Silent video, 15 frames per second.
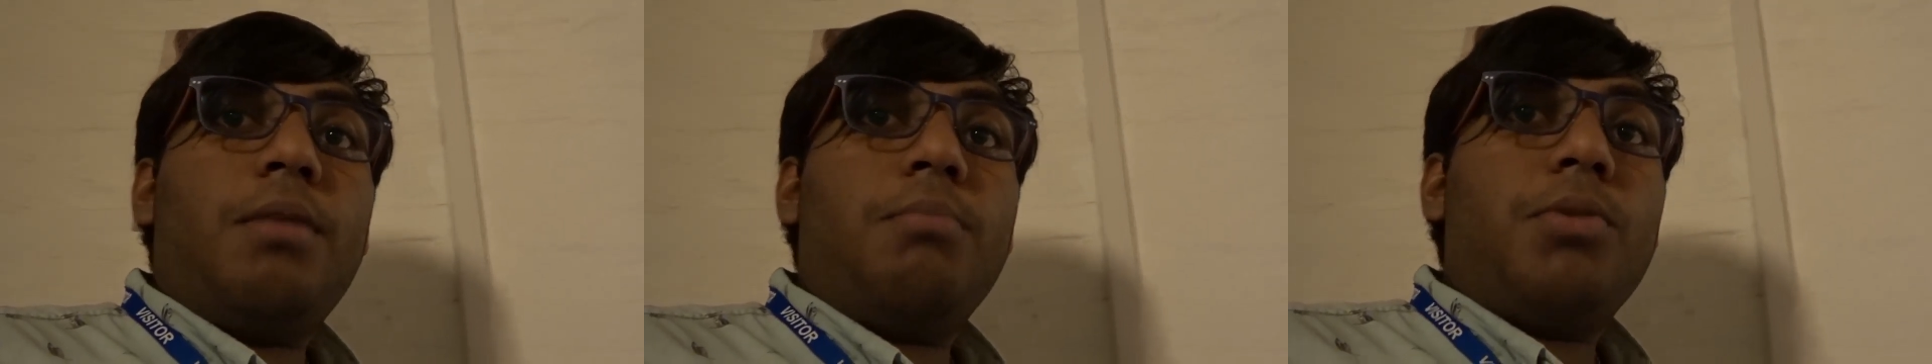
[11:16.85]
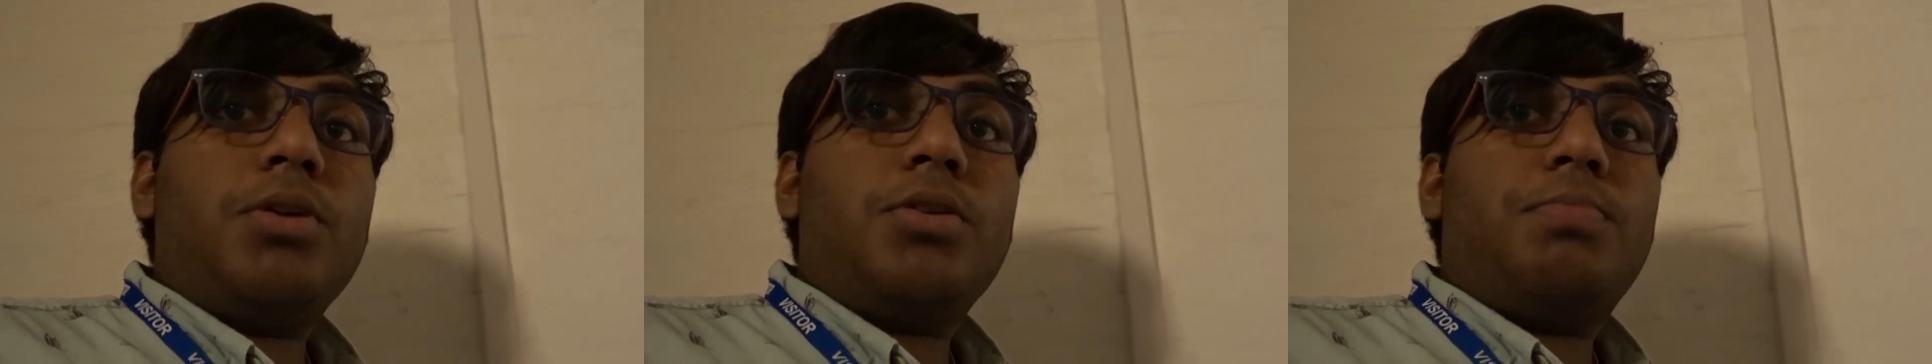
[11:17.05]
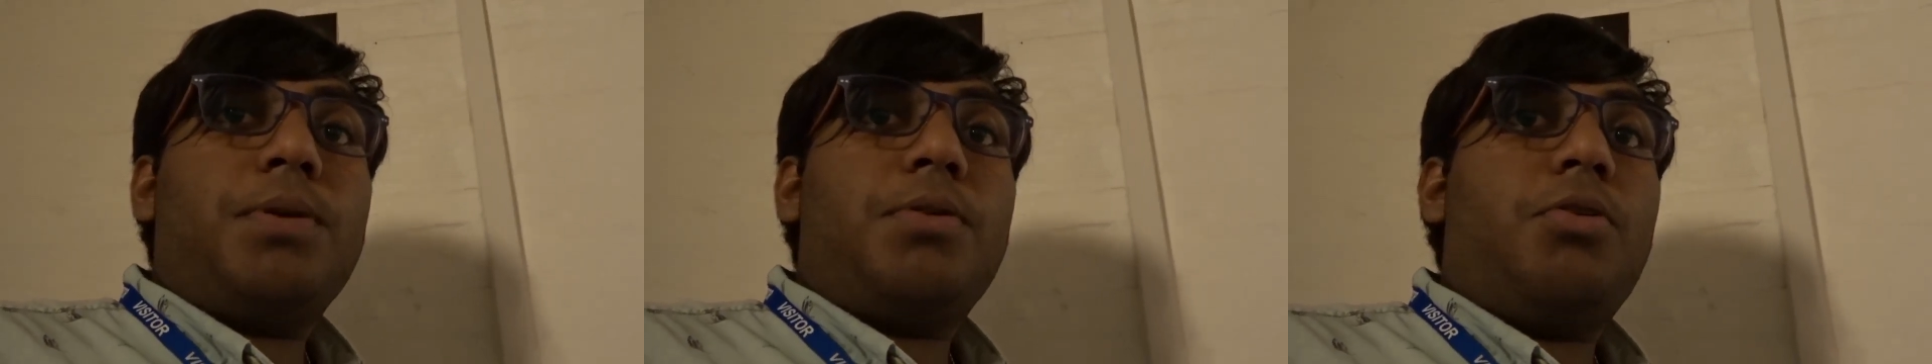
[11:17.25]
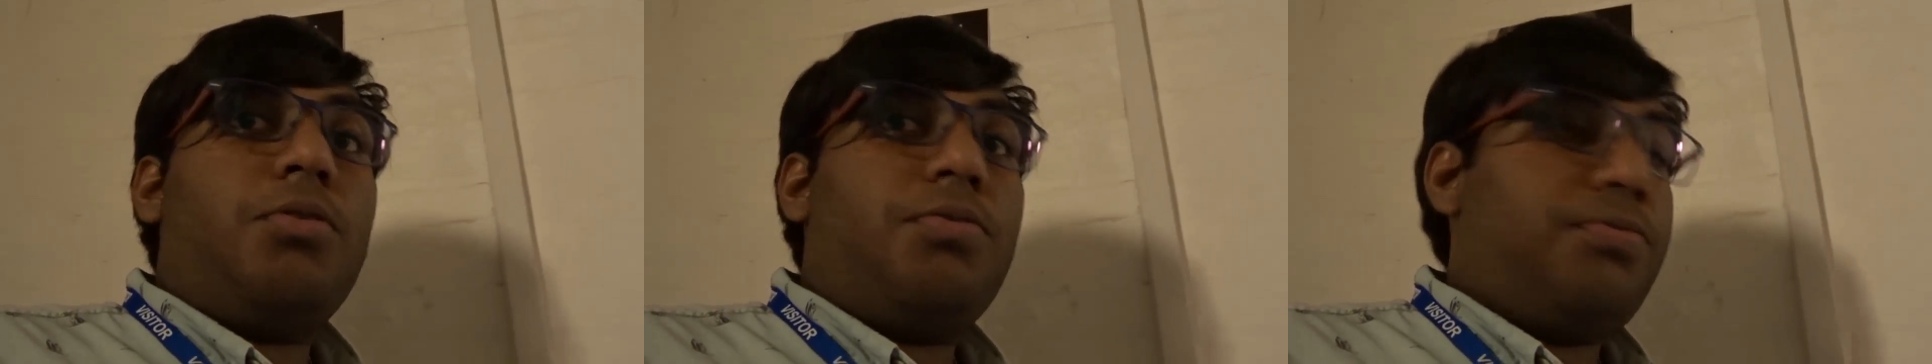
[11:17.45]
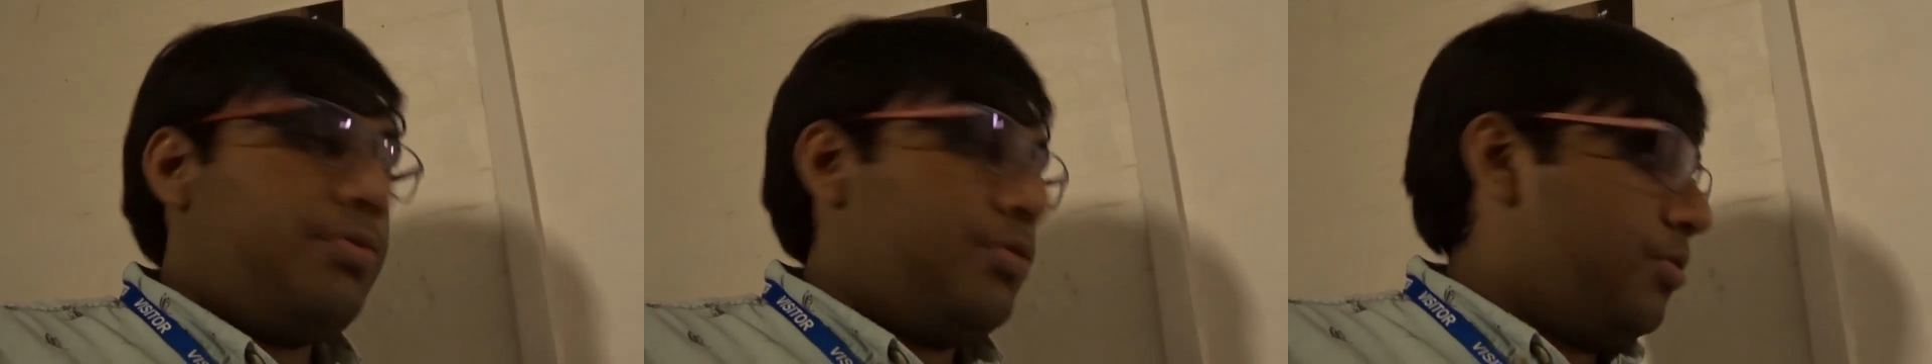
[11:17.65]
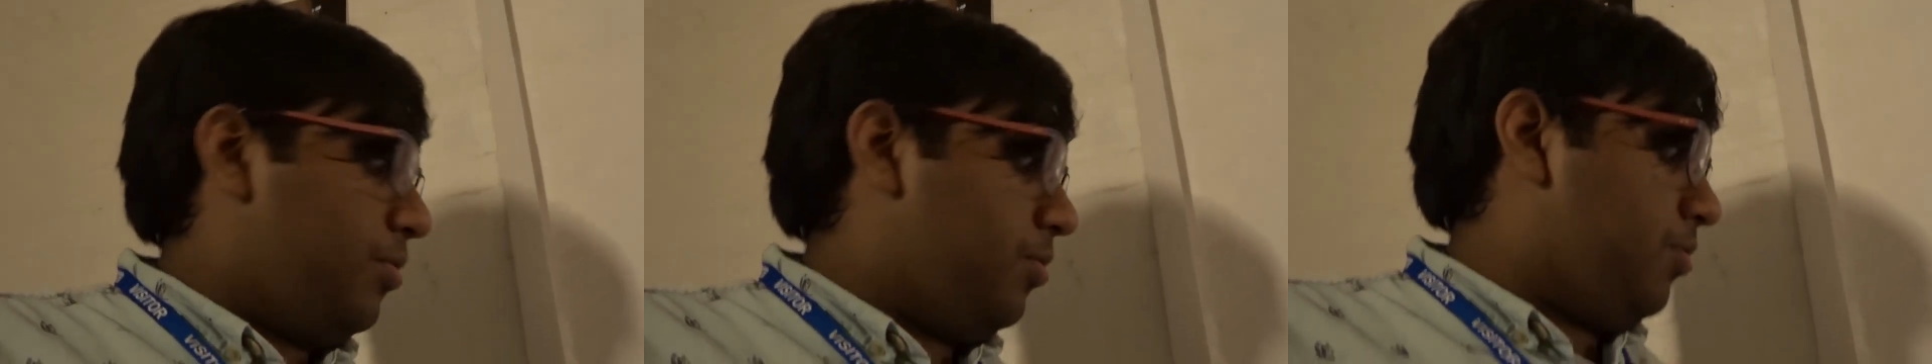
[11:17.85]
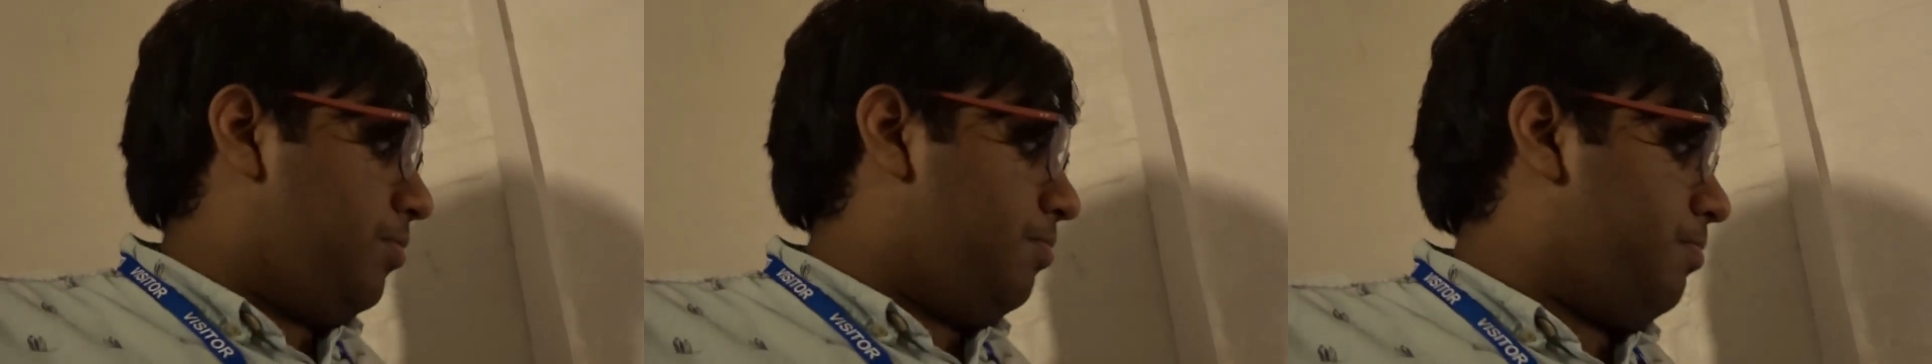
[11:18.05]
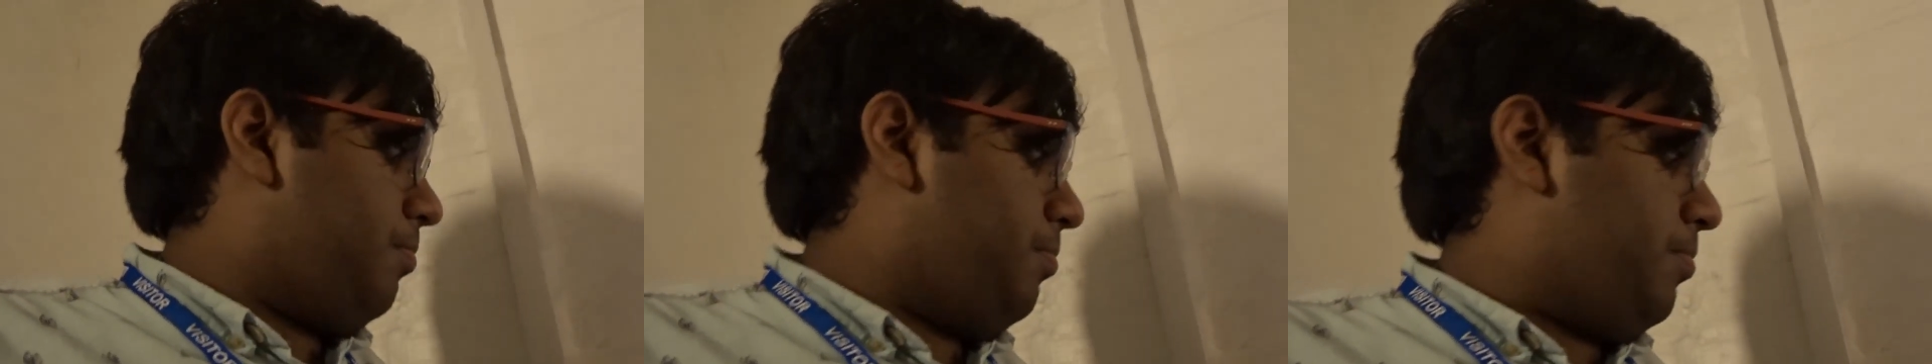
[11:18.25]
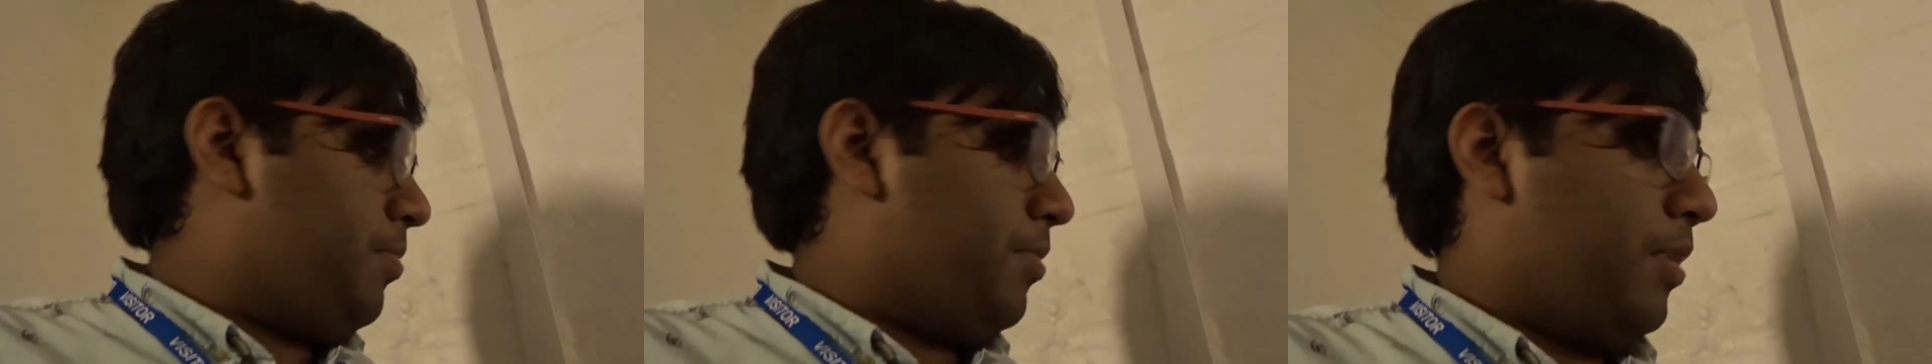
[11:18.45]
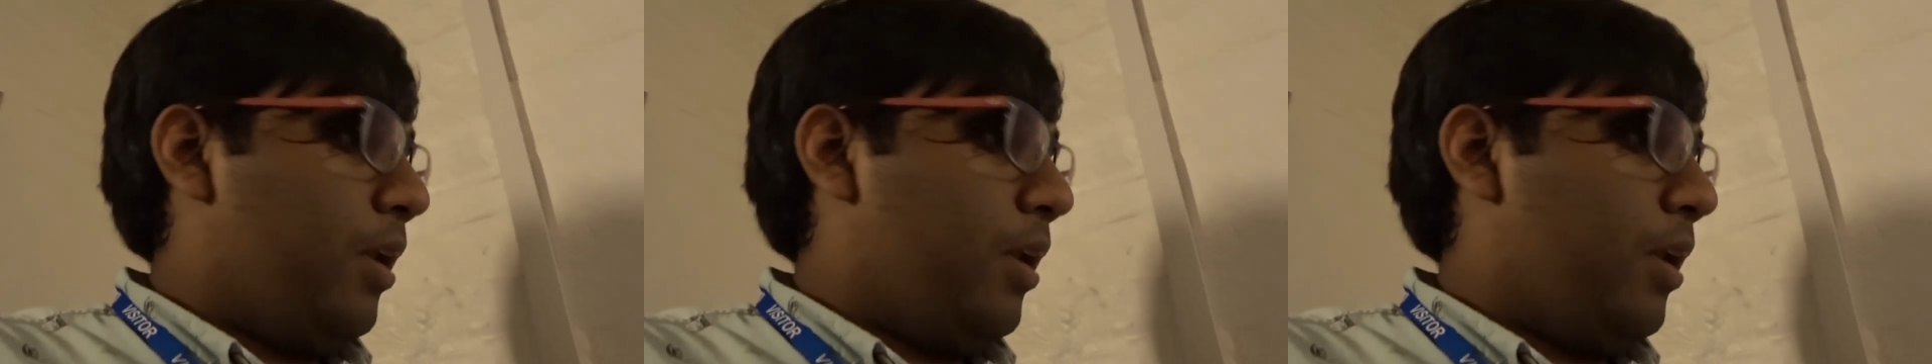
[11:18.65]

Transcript: I'm going to be off to the